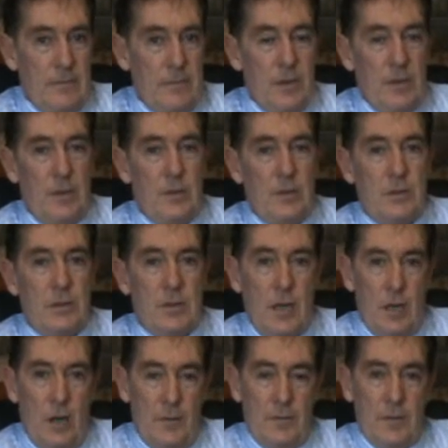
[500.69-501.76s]
because
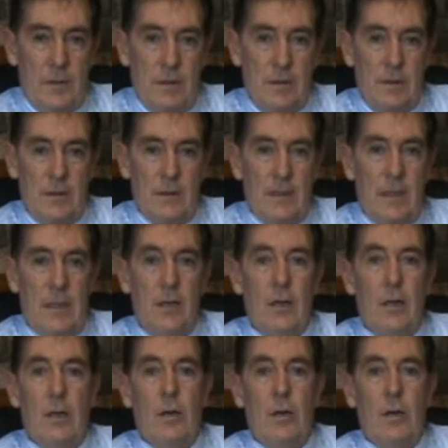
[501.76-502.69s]
often they